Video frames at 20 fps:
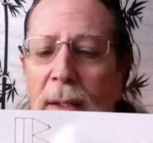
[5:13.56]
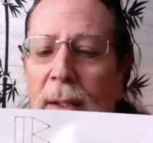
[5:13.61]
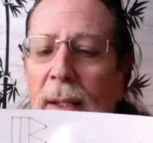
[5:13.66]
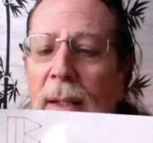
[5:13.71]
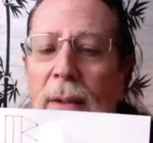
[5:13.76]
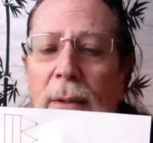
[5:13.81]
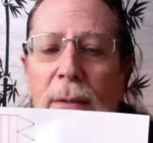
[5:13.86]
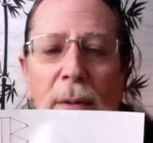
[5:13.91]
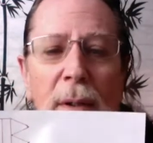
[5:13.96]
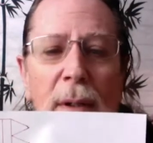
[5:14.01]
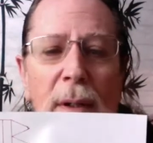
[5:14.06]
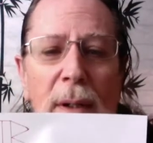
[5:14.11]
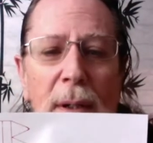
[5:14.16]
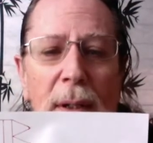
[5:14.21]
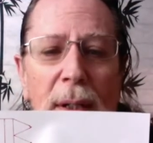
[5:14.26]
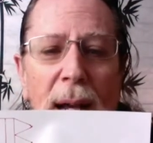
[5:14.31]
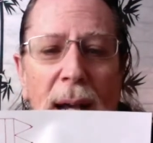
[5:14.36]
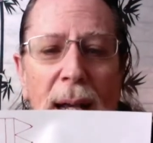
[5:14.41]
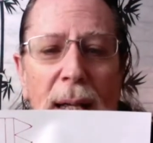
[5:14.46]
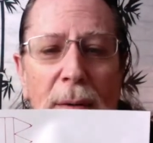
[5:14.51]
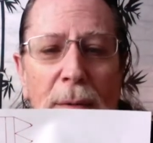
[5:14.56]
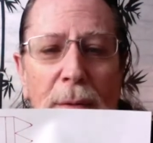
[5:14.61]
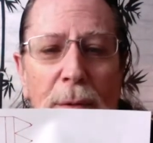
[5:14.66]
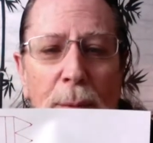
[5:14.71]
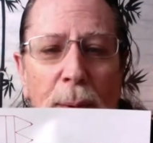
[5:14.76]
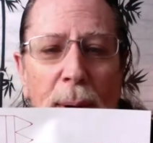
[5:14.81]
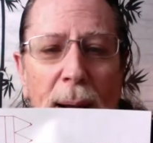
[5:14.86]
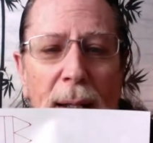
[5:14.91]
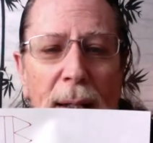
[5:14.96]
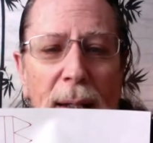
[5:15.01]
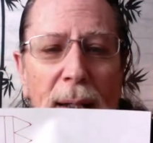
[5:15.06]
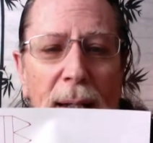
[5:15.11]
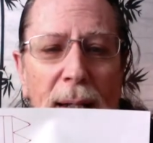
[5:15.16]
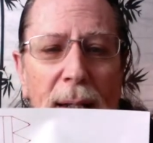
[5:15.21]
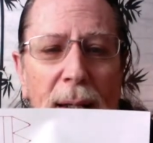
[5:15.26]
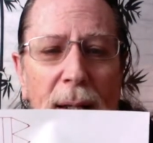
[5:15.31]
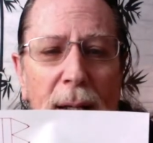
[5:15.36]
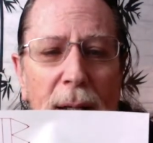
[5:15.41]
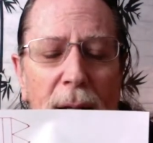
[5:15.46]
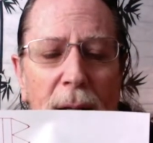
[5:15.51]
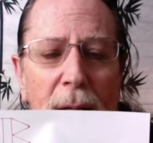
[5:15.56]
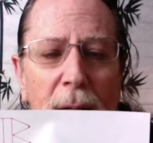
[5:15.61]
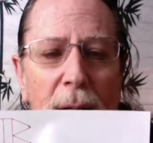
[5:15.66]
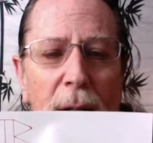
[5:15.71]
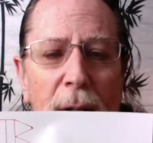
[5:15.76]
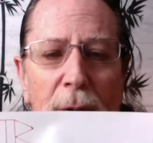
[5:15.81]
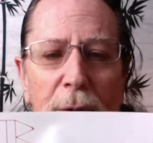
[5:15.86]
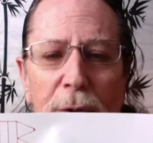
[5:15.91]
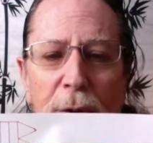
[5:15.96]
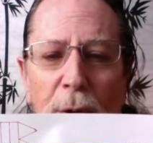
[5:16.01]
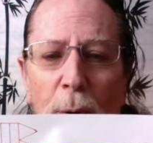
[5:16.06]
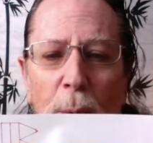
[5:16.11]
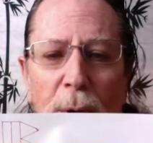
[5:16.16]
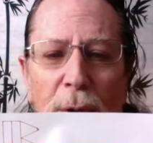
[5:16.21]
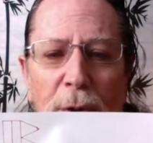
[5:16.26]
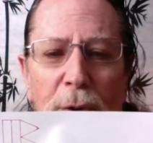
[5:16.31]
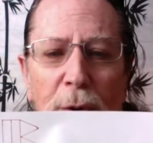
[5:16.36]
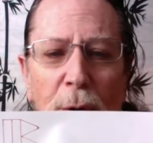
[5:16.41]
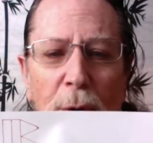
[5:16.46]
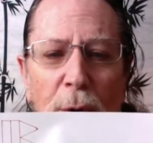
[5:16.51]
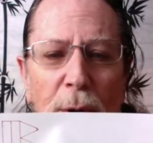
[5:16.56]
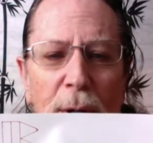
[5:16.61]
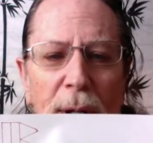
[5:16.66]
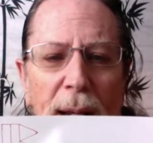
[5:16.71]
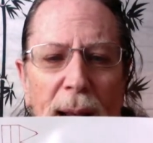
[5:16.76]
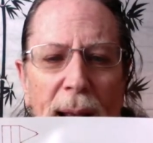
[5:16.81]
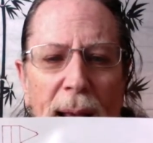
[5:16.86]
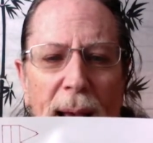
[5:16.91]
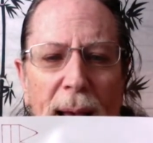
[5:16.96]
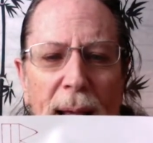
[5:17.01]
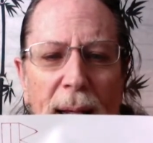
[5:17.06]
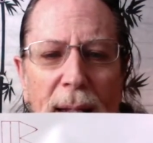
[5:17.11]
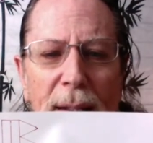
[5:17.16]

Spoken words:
these kind of directly. So what you're looking at,